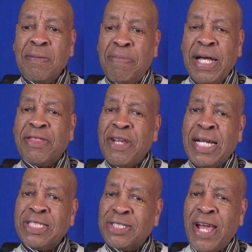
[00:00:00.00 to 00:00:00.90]
But
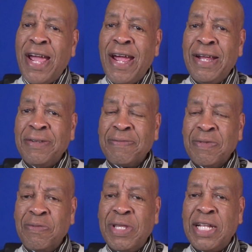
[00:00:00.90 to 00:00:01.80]
their stare,
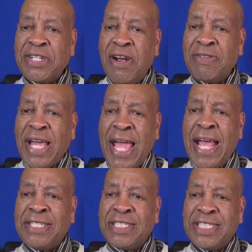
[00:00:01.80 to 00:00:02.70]
when they turned their
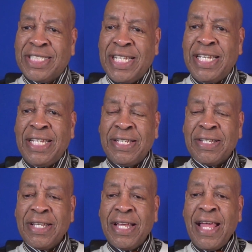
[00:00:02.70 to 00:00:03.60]
heads to see,
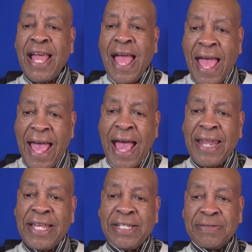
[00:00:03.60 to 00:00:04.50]

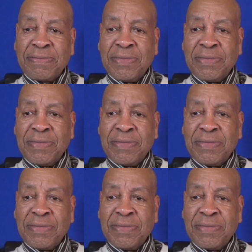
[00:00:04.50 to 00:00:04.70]
added